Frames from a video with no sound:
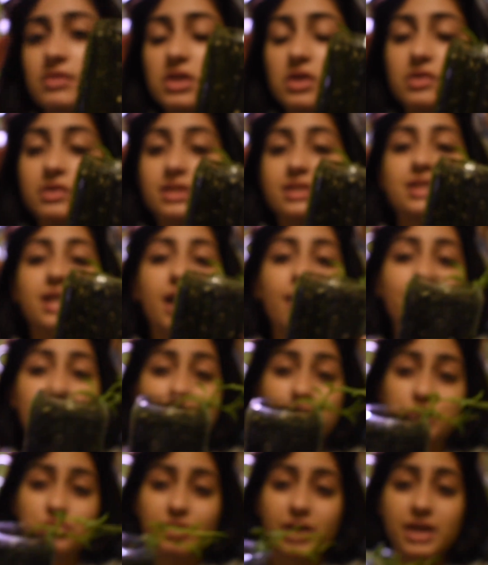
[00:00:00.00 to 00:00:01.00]
though it doesn't have a
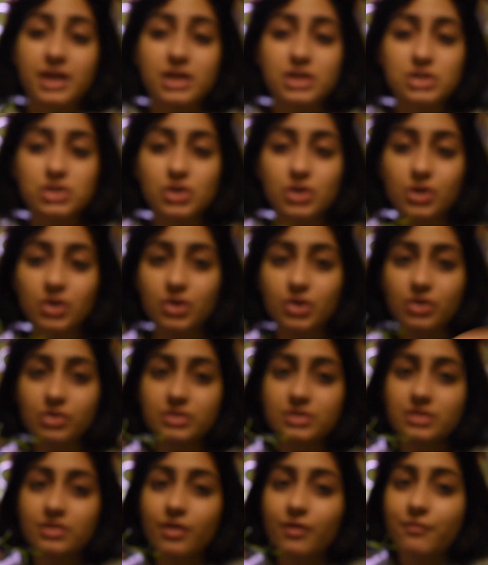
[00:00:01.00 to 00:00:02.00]
drainage hole,
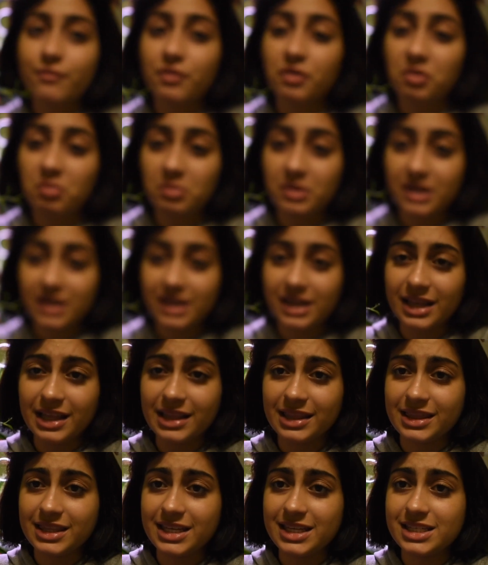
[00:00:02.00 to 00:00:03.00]
for
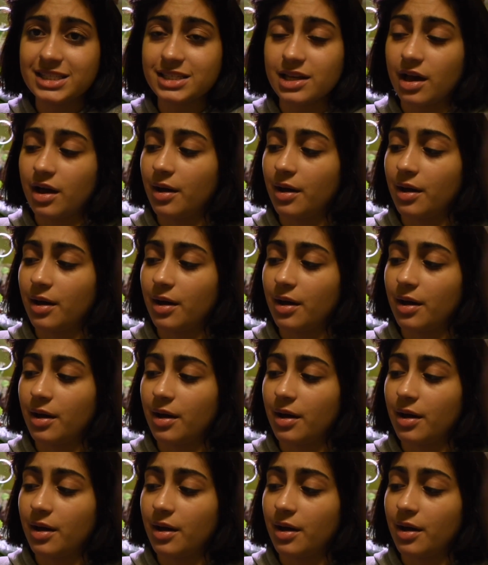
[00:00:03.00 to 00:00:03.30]
me, these